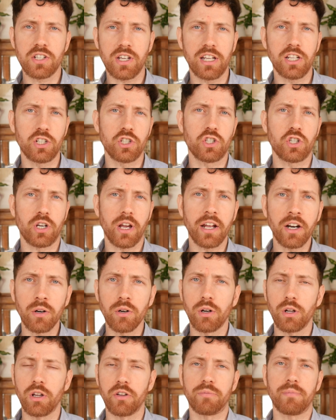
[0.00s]
in
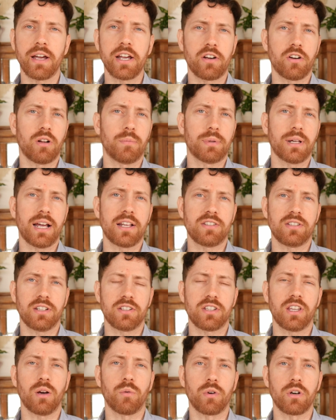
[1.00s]
general of
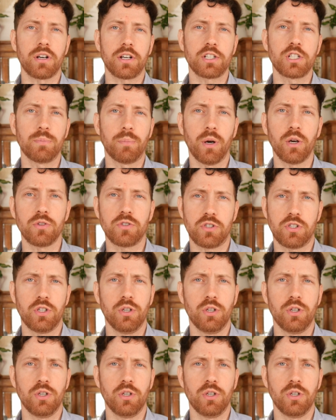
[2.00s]
microplastics that we're exposed